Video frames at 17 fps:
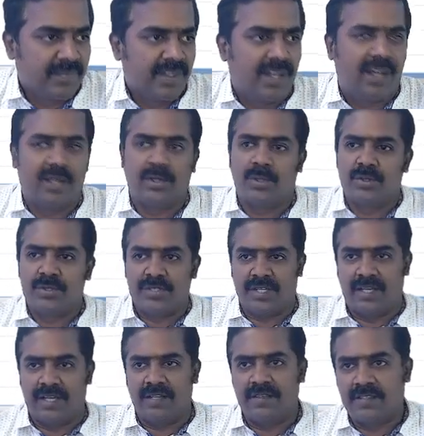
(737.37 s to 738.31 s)
Account
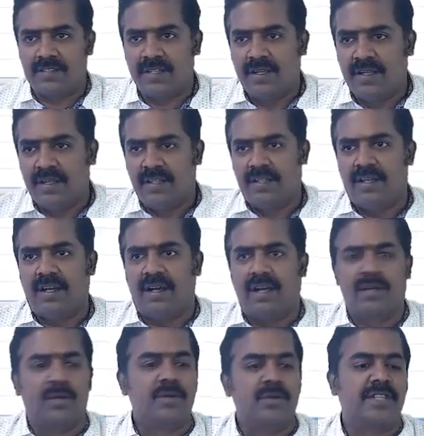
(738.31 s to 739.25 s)
sales.
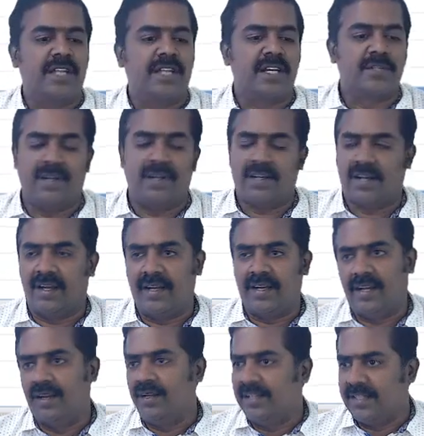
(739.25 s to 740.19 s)
Account sales will
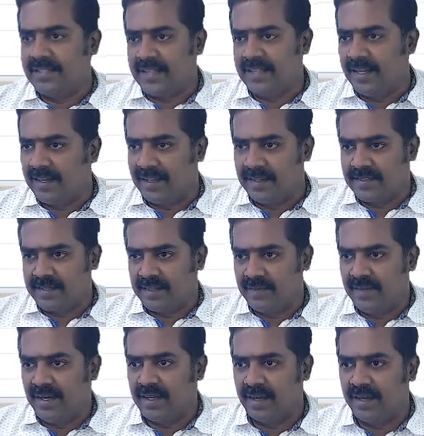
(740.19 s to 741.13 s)
contain all these details.
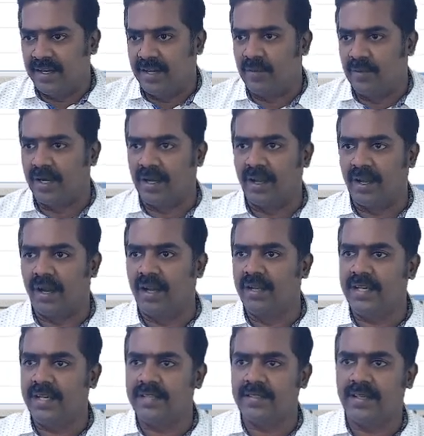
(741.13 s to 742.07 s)
Will contain what? All
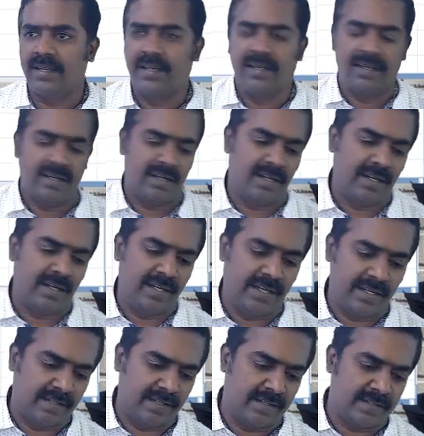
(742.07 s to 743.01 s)
these
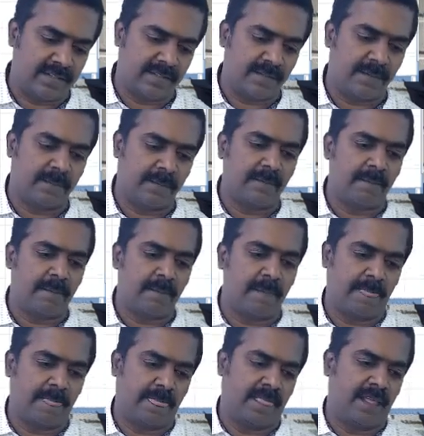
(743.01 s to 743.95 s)
details.
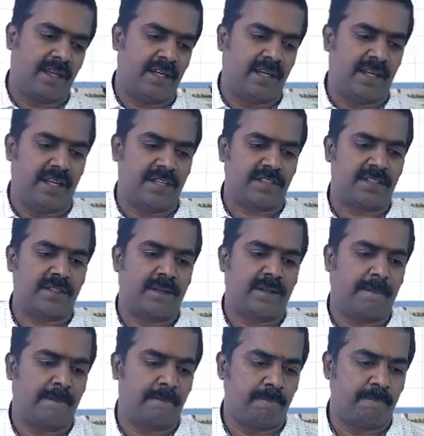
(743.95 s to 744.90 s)
Next.
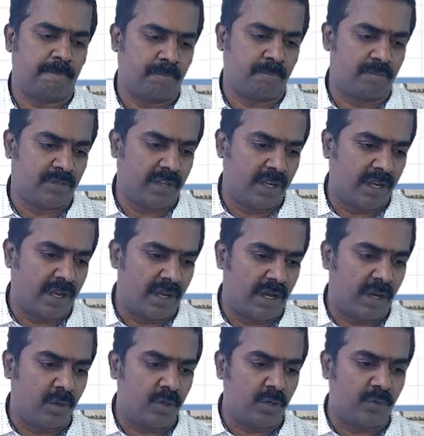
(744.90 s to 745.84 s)

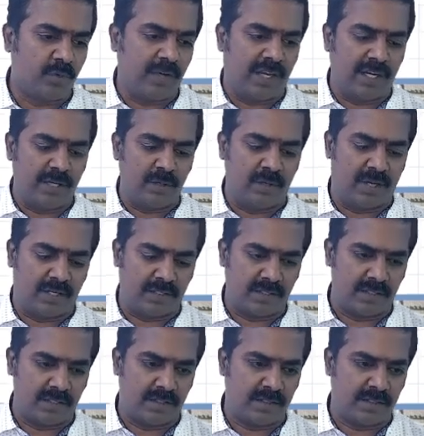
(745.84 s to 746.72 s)
How to value losses.